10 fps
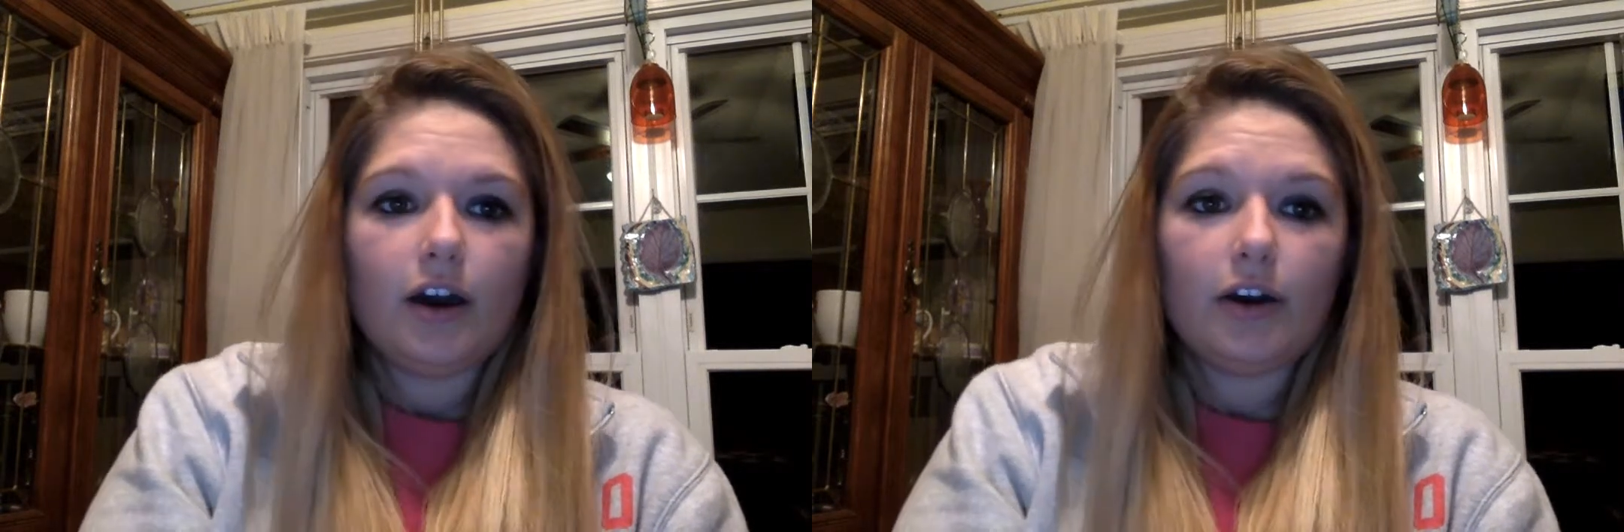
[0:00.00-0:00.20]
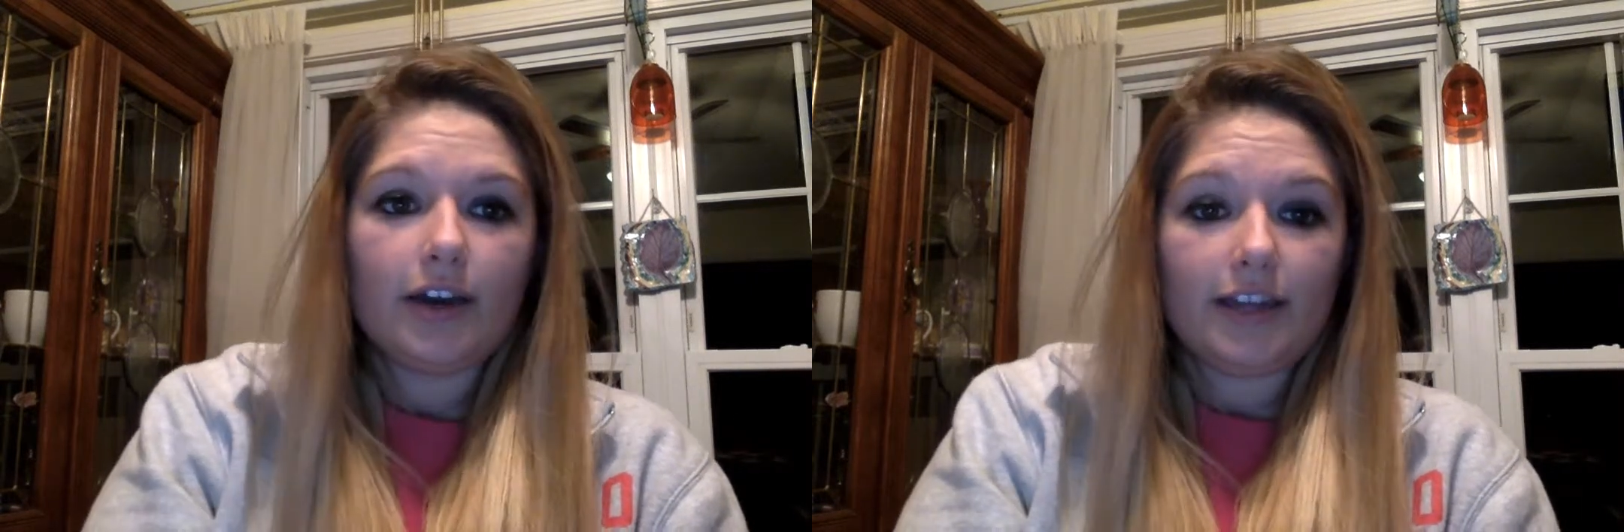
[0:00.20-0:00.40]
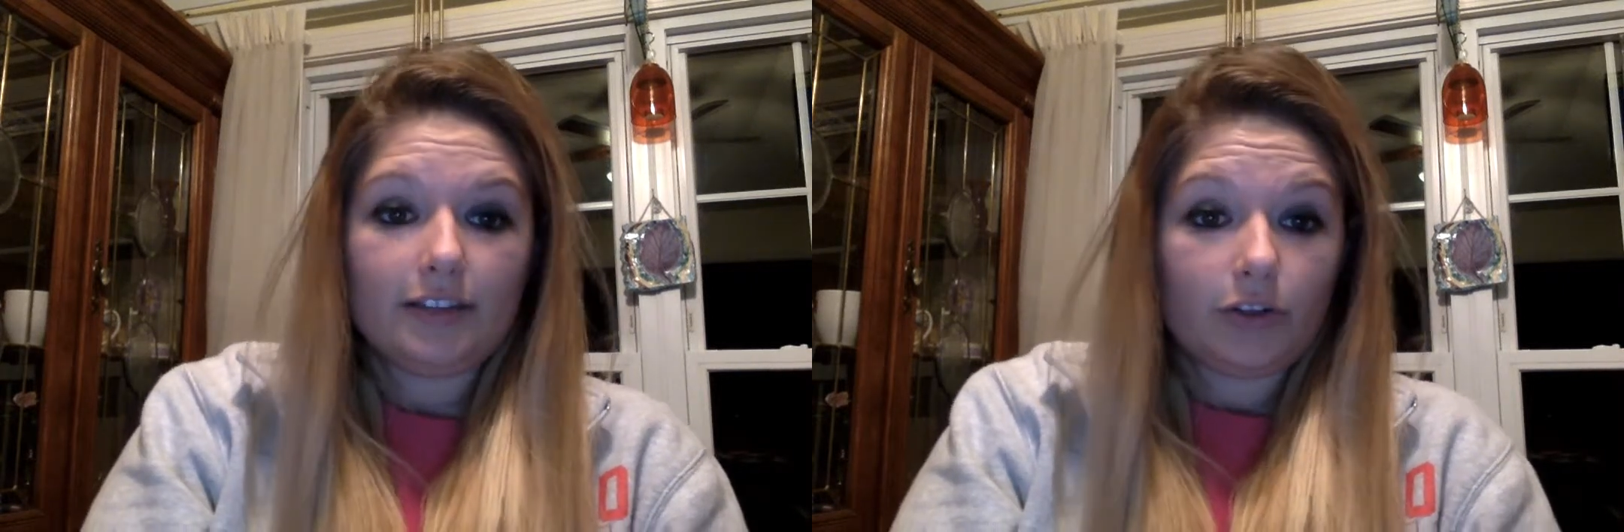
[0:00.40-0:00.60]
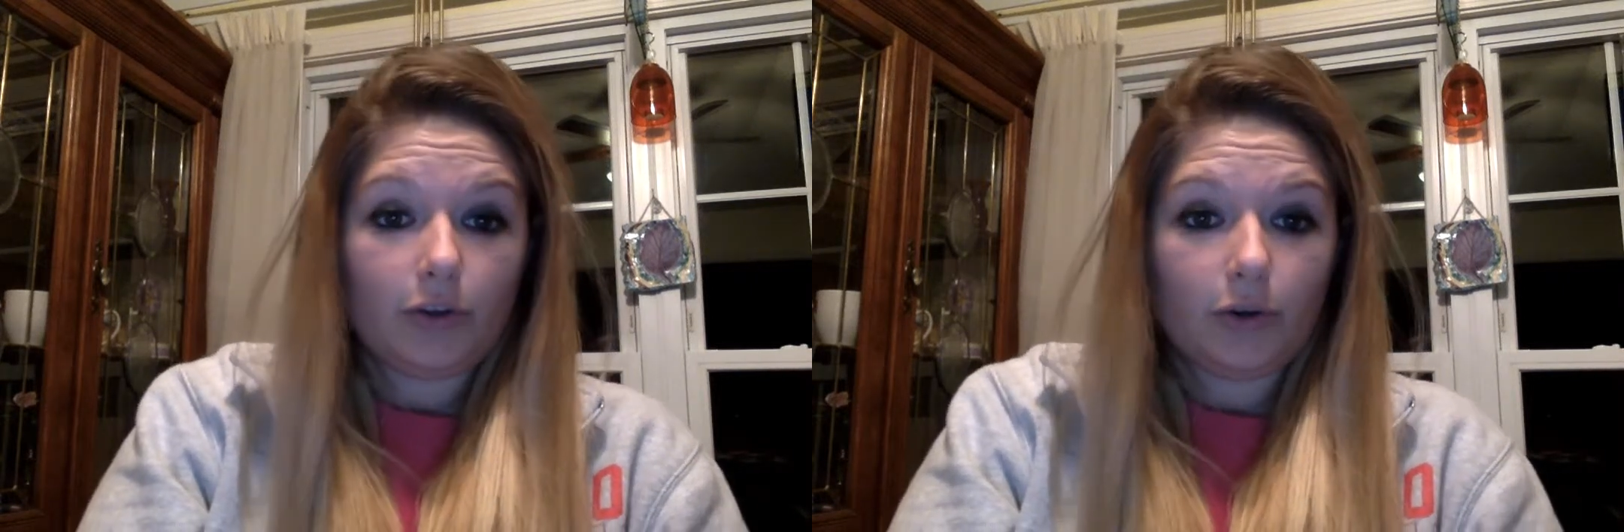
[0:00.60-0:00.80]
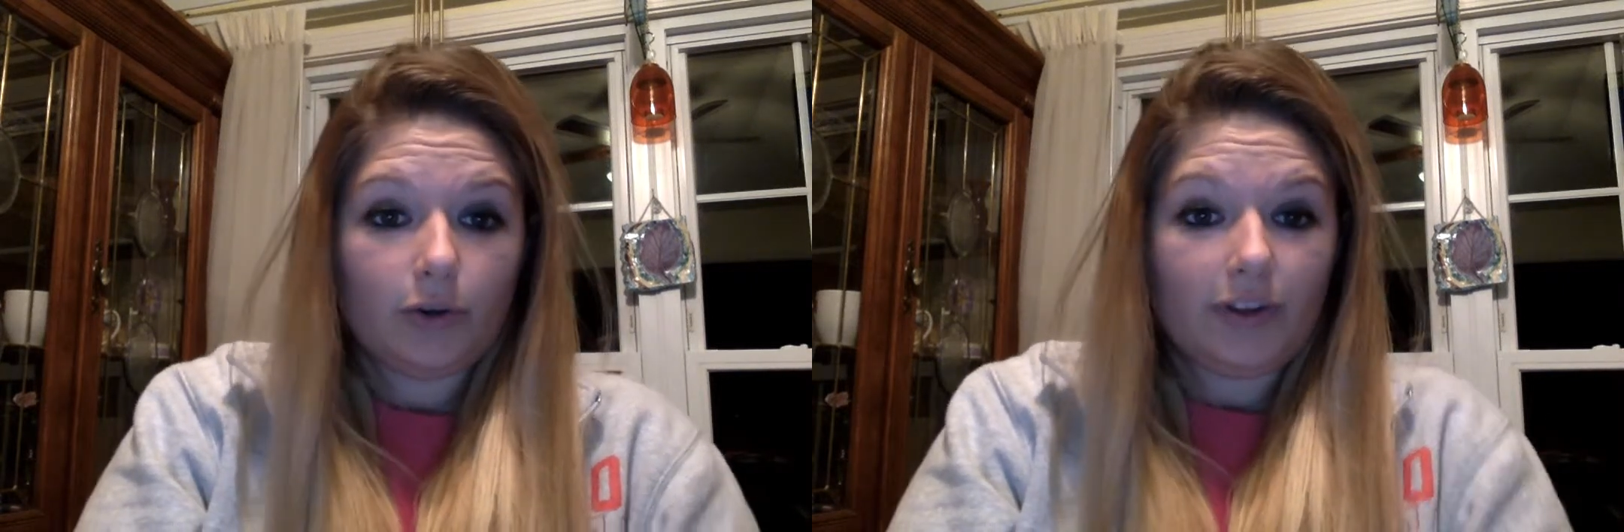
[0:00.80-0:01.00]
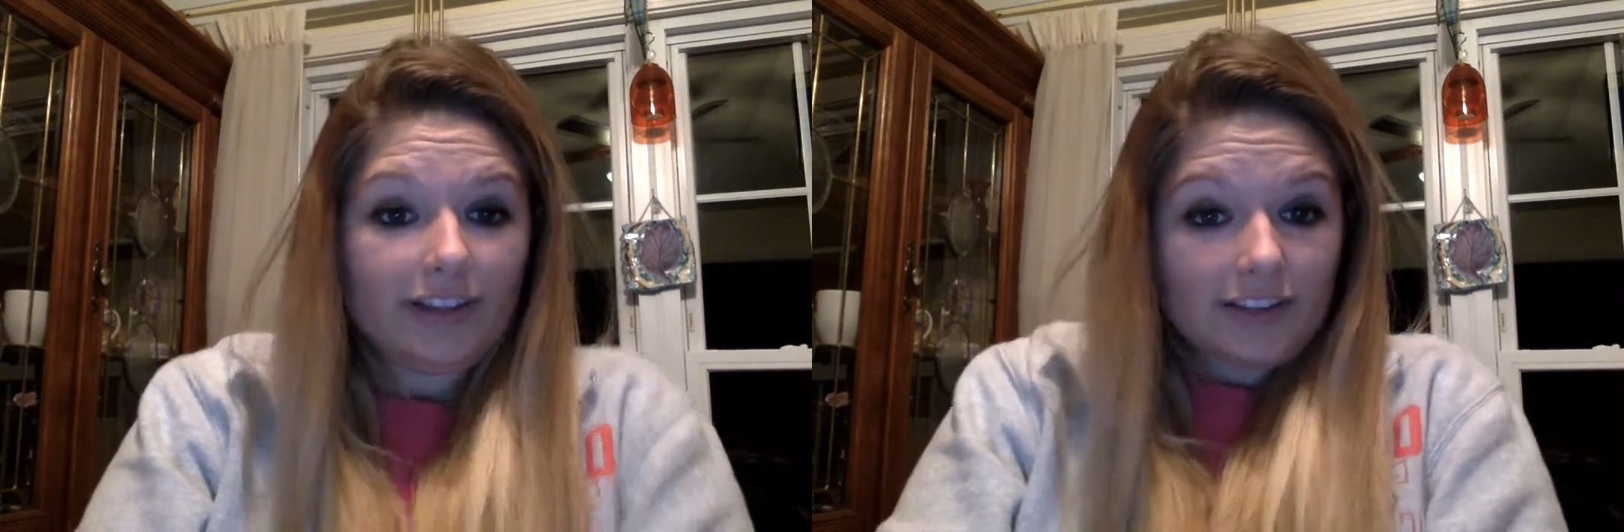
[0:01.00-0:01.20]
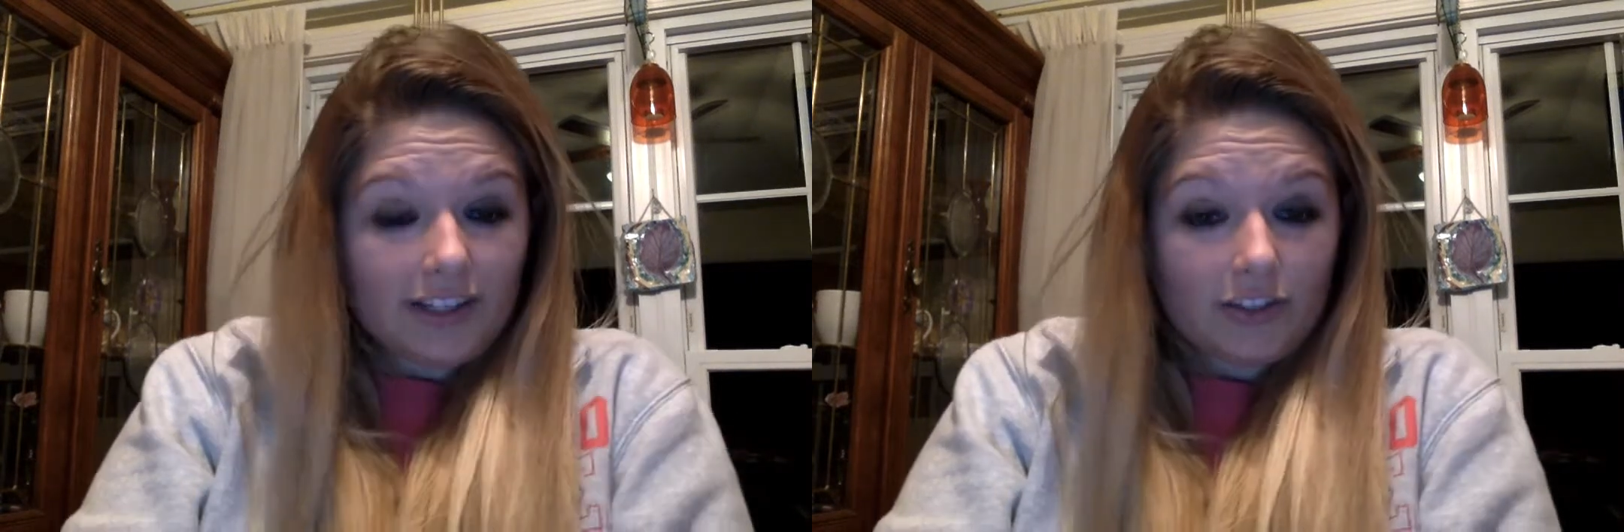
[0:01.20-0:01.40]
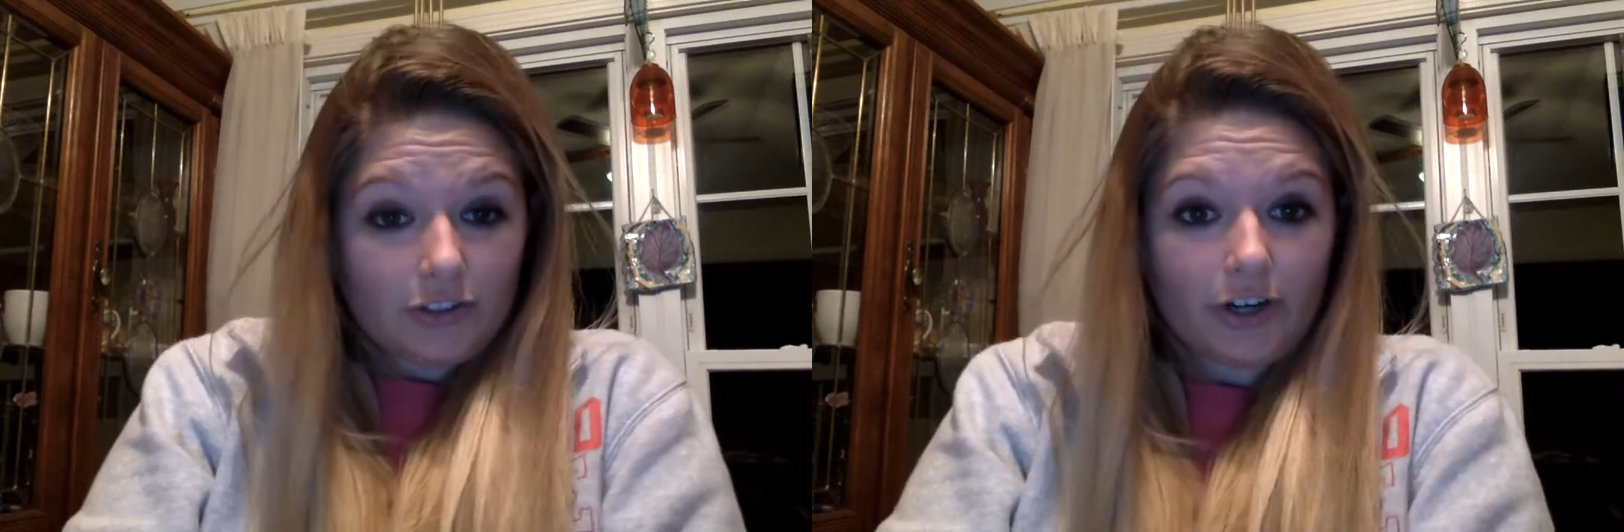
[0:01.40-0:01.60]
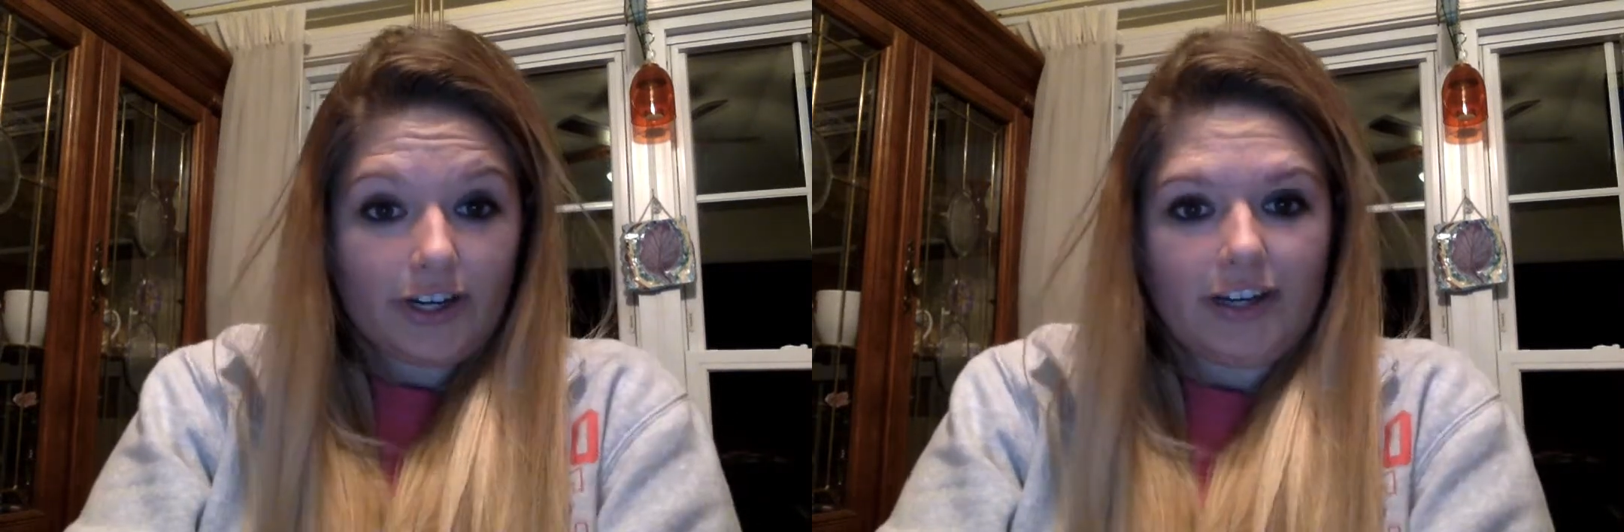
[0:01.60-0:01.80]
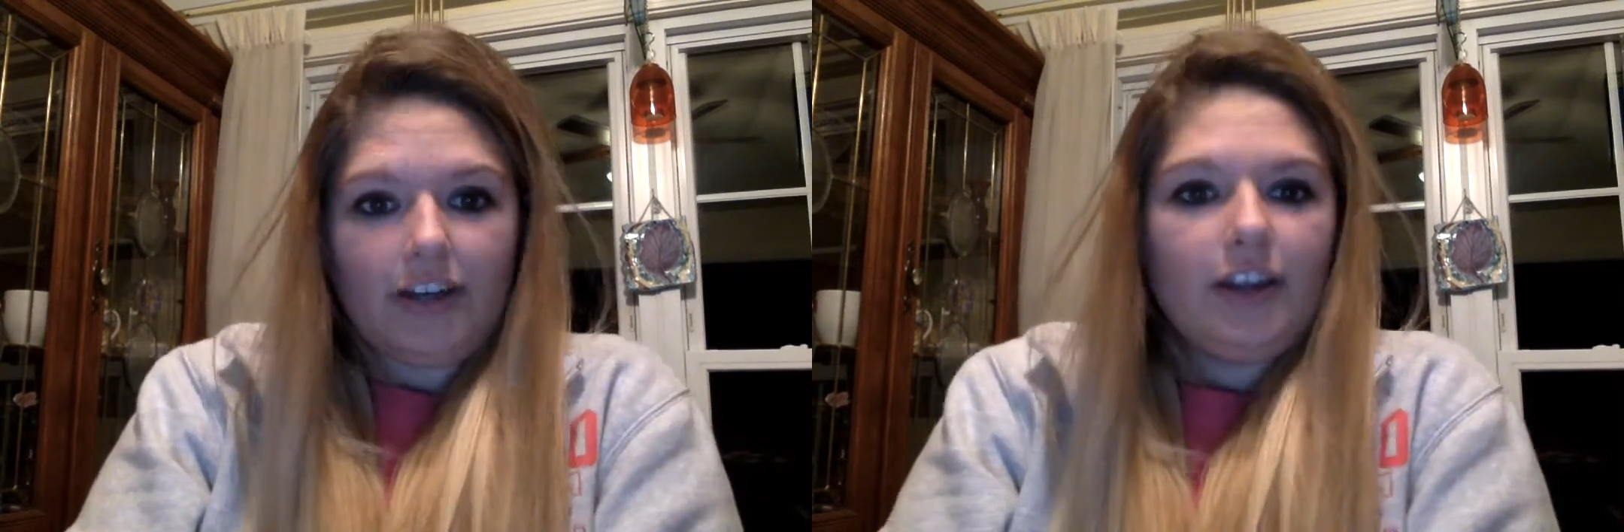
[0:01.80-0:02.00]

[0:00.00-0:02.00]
Okay, so let's get started.